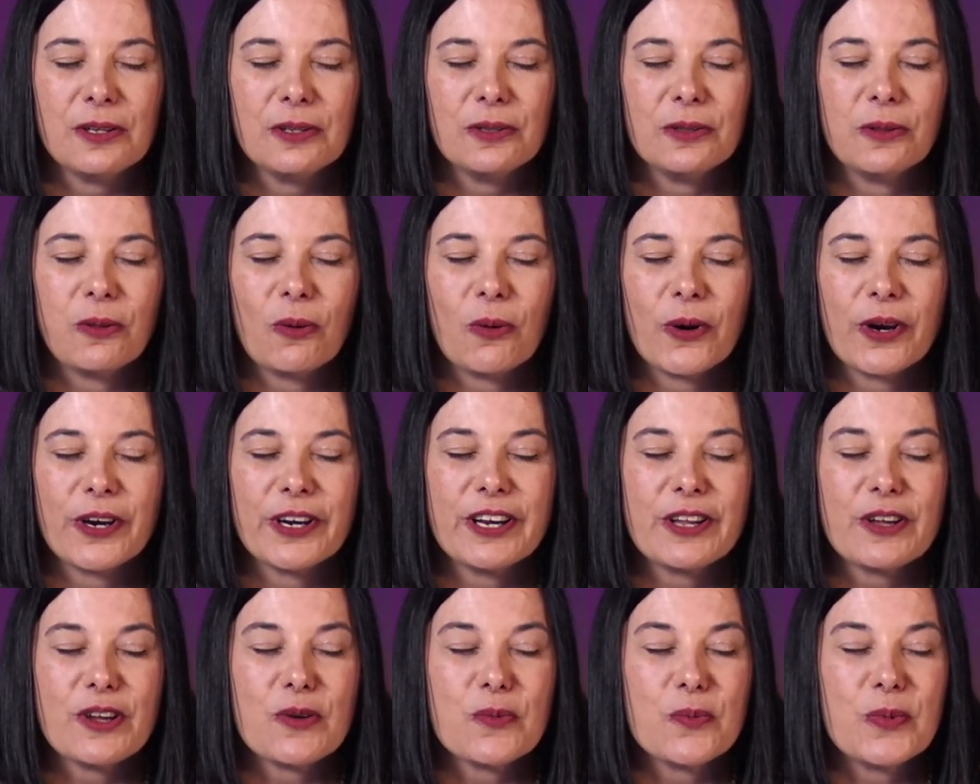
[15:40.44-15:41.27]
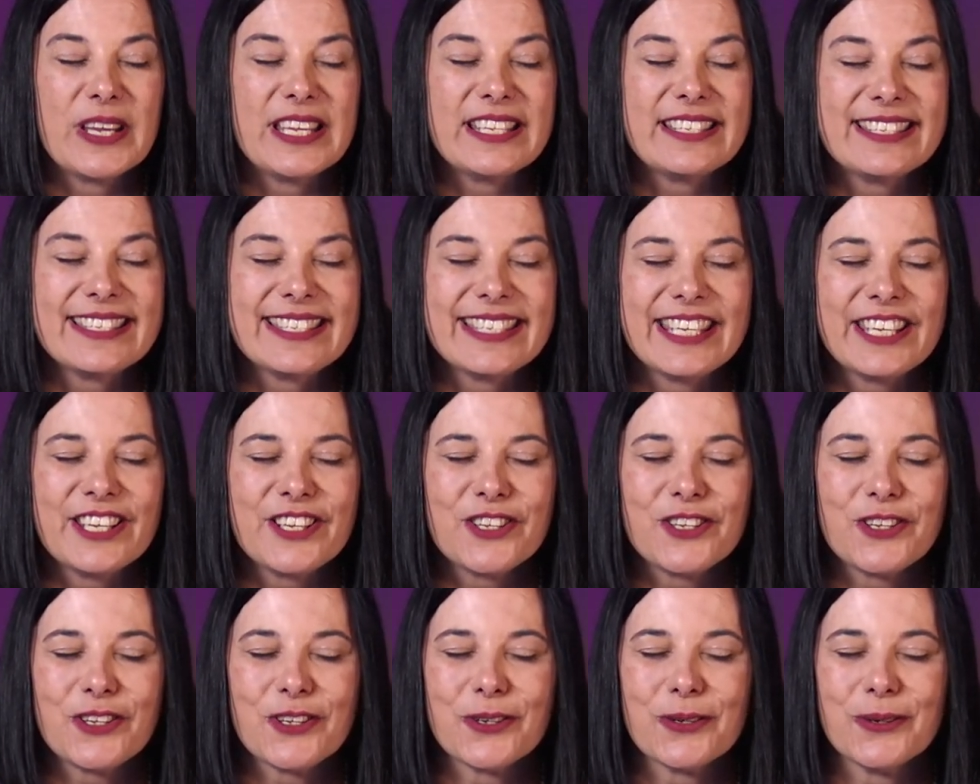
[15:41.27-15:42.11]
Lord, we
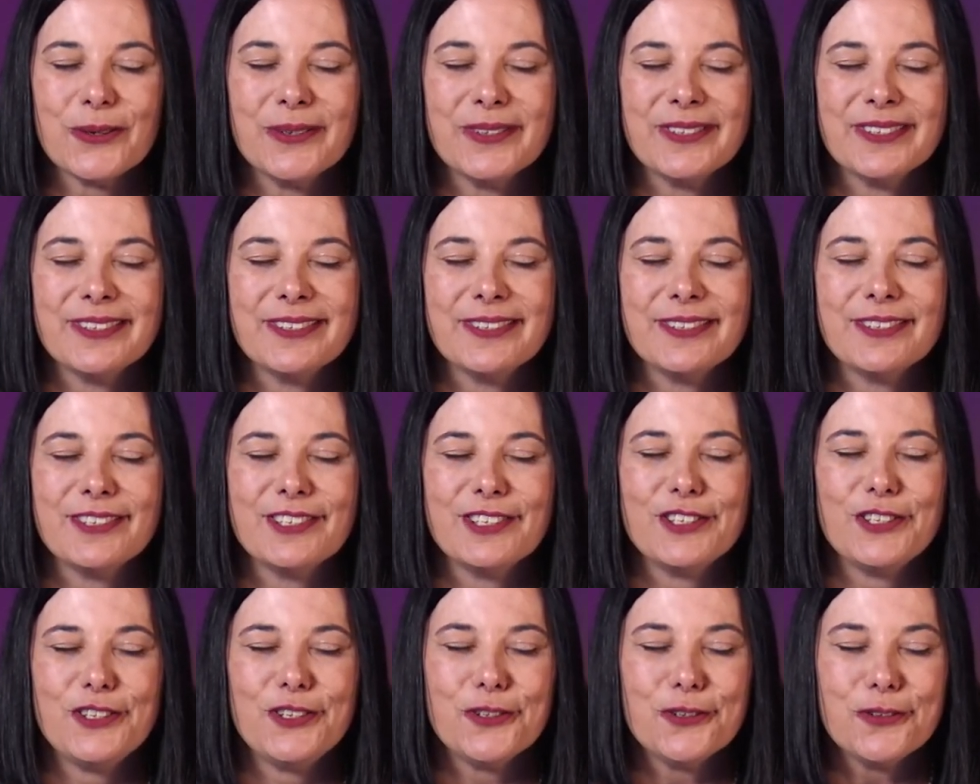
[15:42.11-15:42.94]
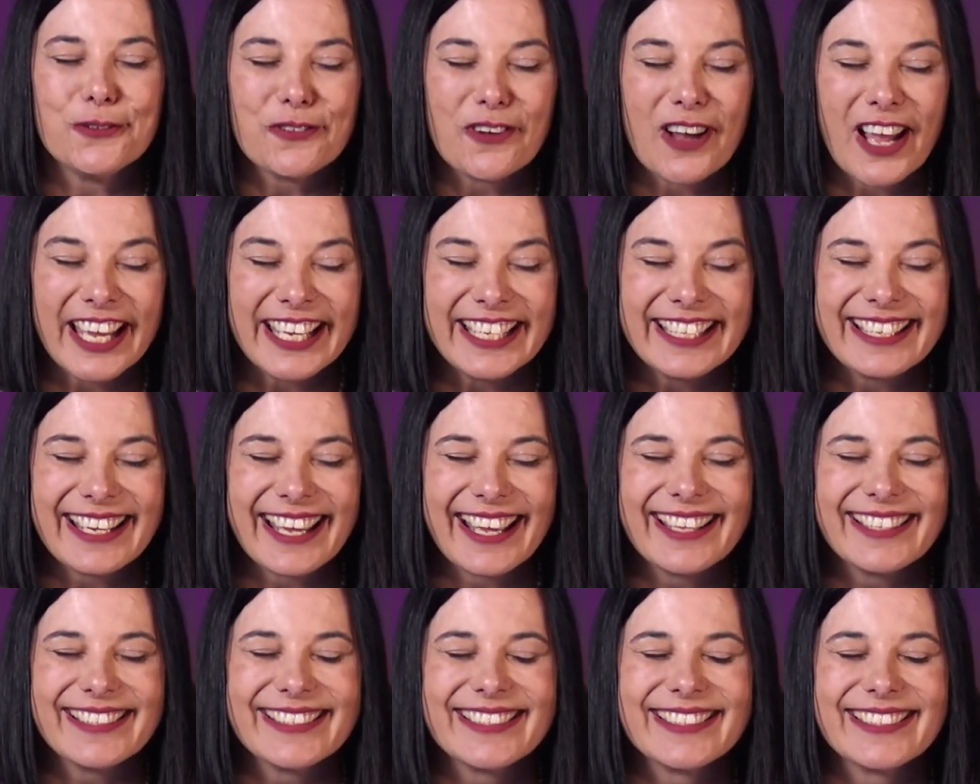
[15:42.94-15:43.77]
seek you. You find
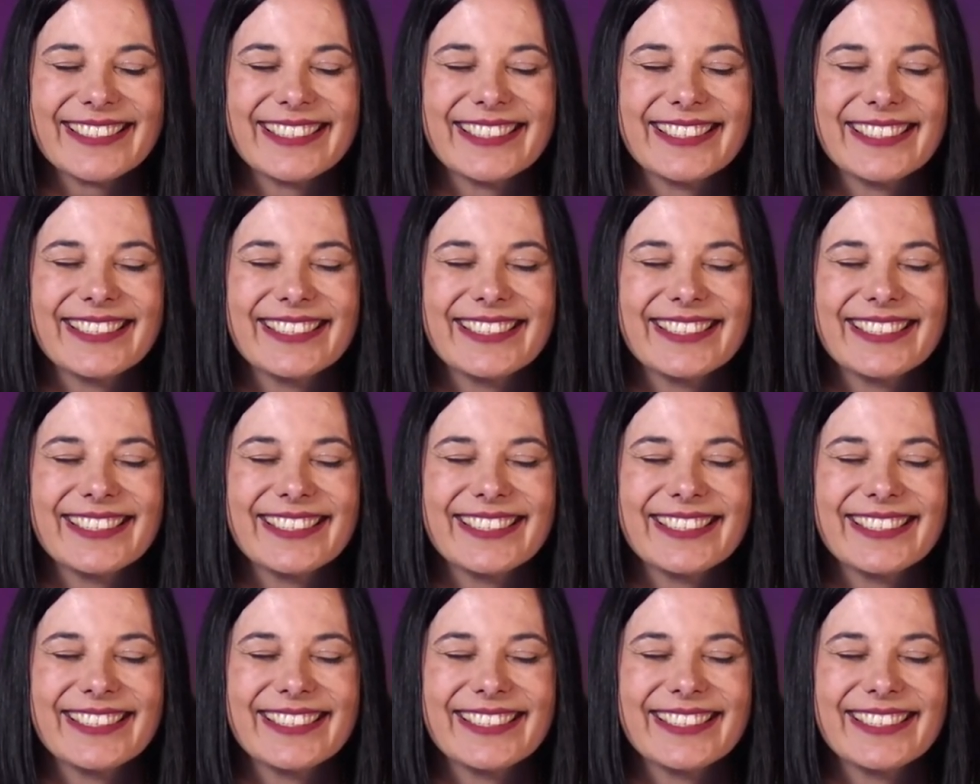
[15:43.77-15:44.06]
us.